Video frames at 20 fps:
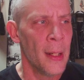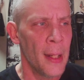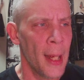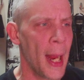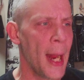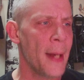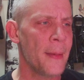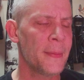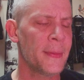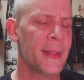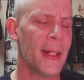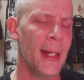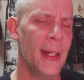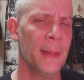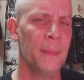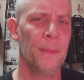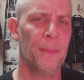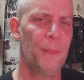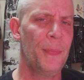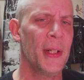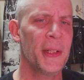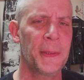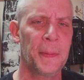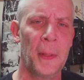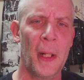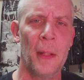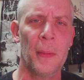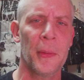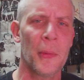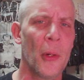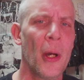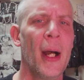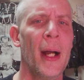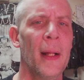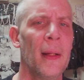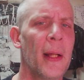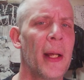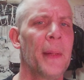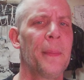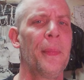And that's probably why
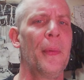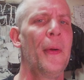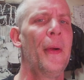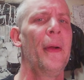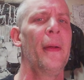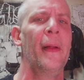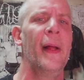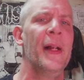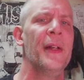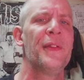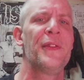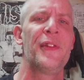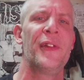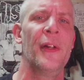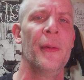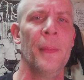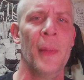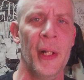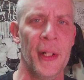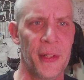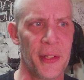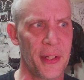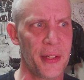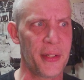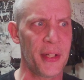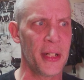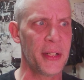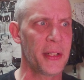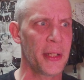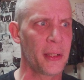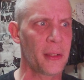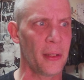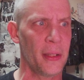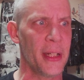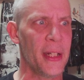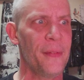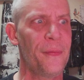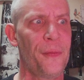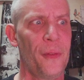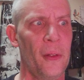I like Borderlands so much. It's such a
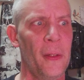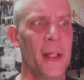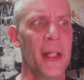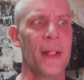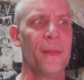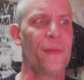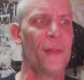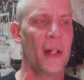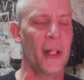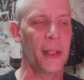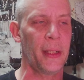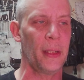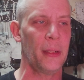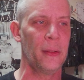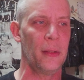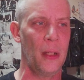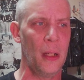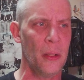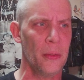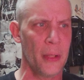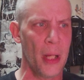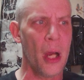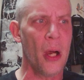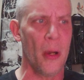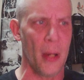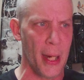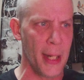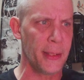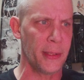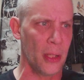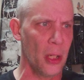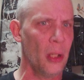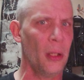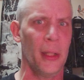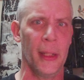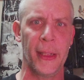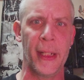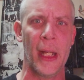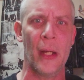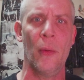gleefully fucking, oh no, I
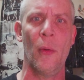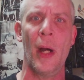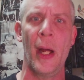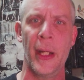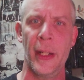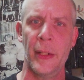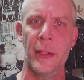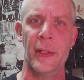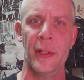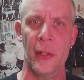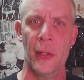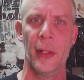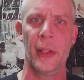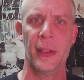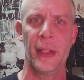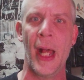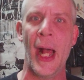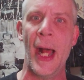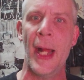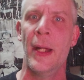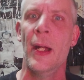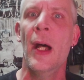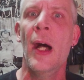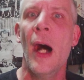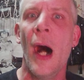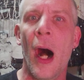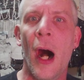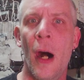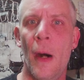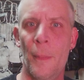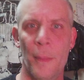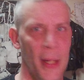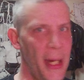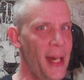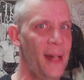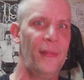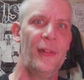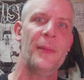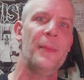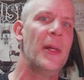totally get why you're doing that.
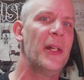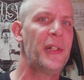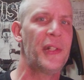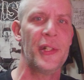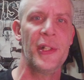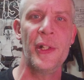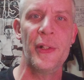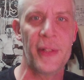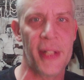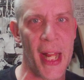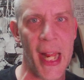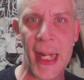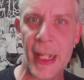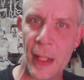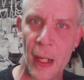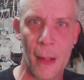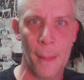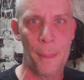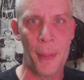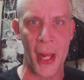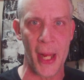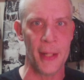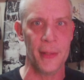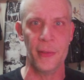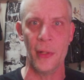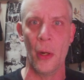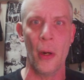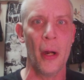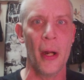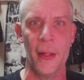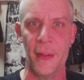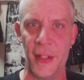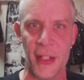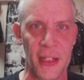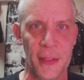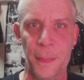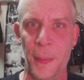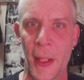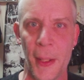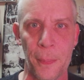Every mission you take on Pandora,
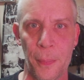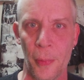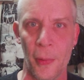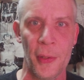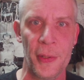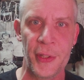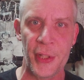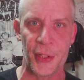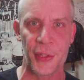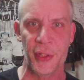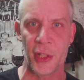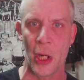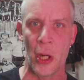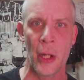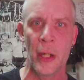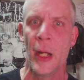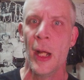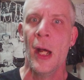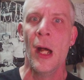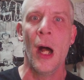these people are just going,